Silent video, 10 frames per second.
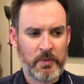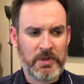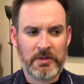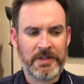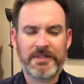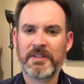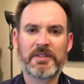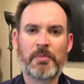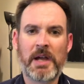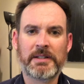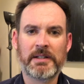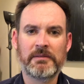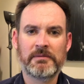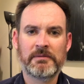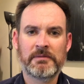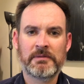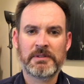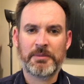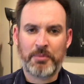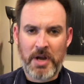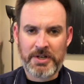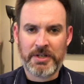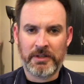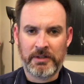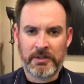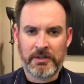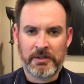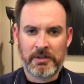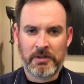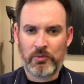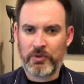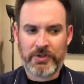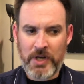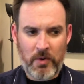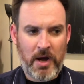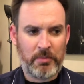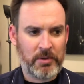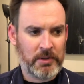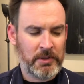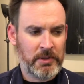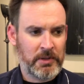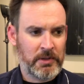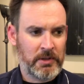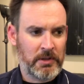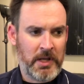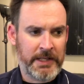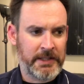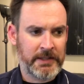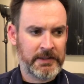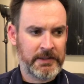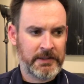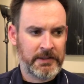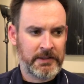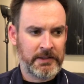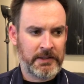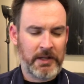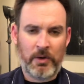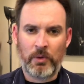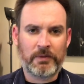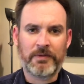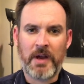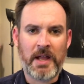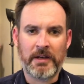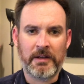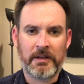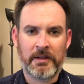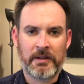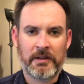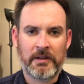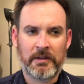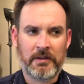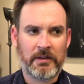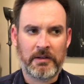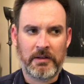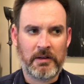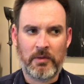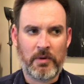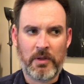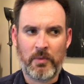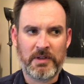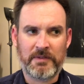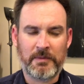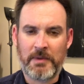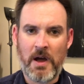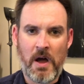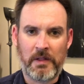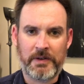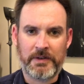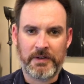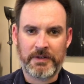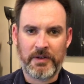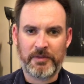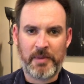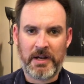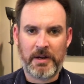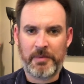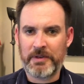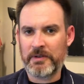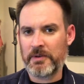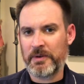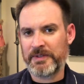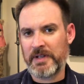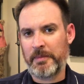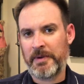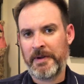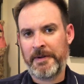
when you least expect it, depression will show up like an old friend, uh, you know, one of the ones from college that shows back up at your doorstep